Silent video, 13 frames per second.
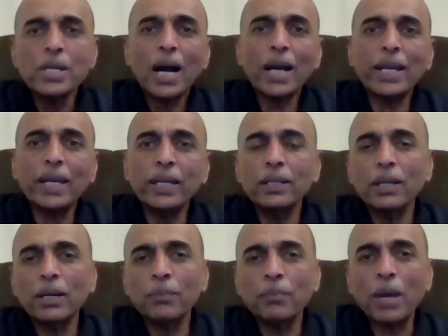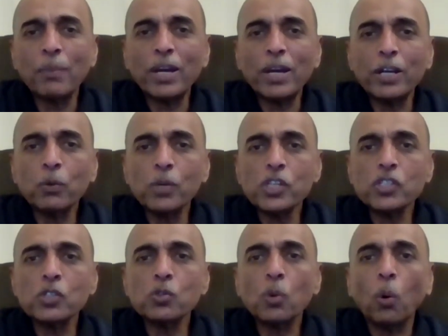Again, my request
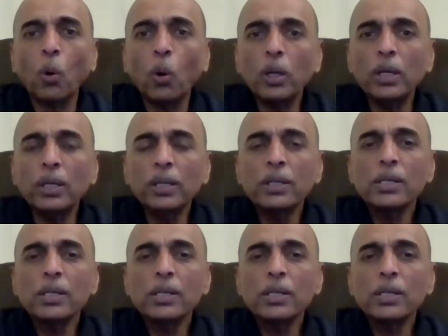is all